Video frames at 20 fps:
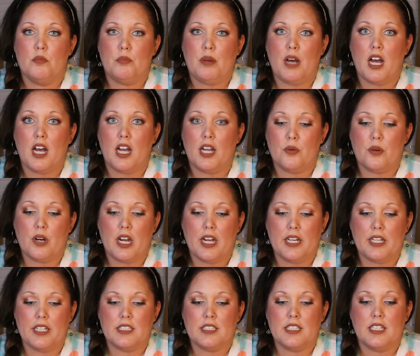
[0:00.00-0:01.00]

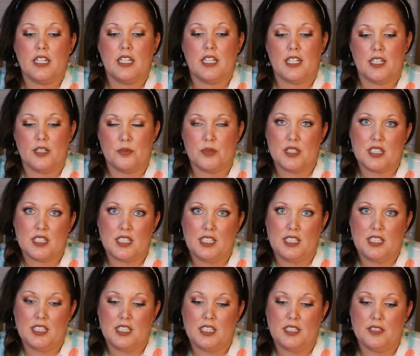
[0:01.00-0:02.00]
pyrite,
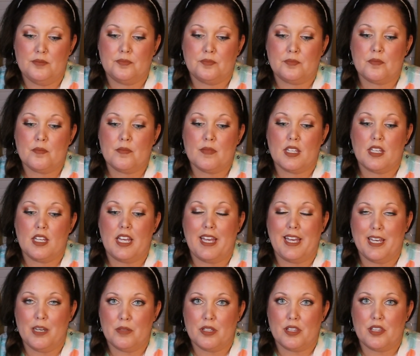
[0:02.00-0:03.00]
obsidian,
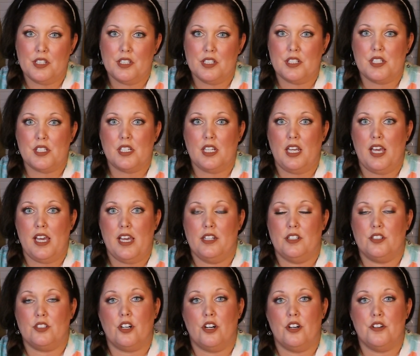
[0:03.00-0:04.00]
amethyst,
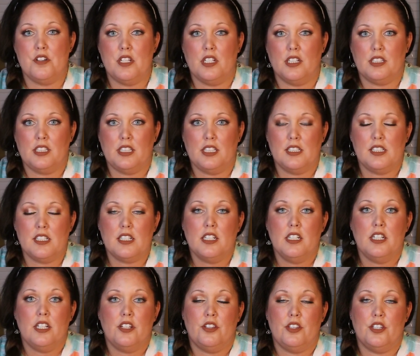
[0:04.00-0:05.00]
and carnelian.
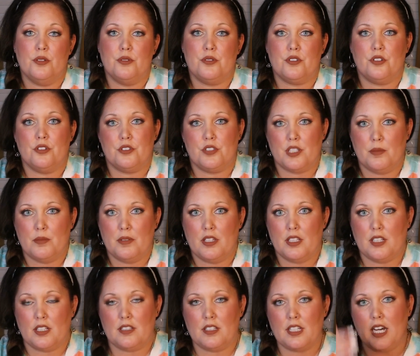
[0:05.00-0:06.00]
Those are some of
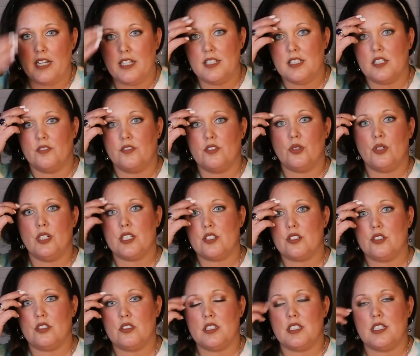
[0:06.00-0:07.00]
the kinds of
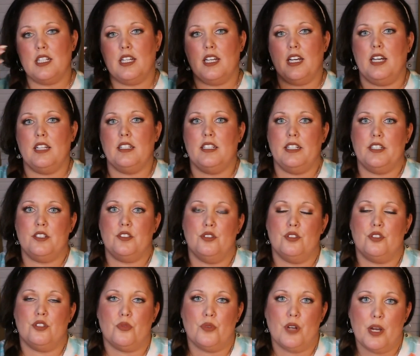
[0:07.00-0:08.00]
crystals that I like
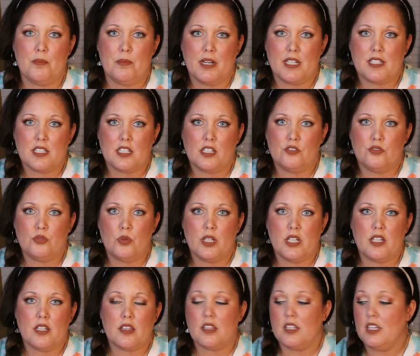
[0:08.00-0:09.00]
to surround myself
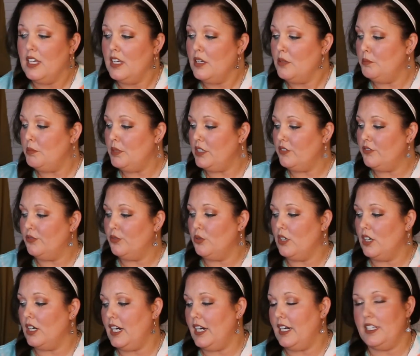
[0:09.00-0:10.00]
with
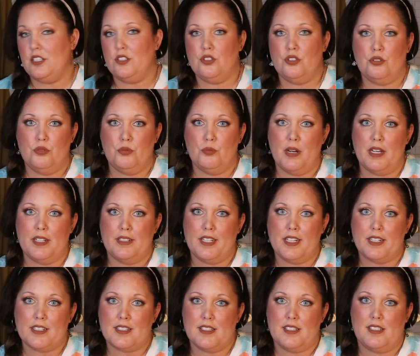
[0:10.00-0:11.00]
before I do my
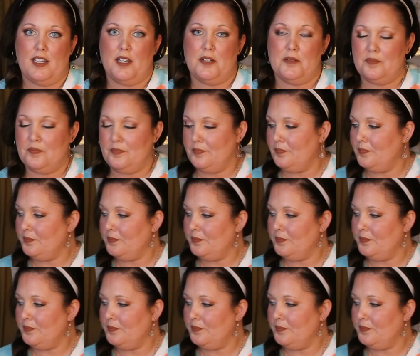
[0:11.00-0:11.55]
next step.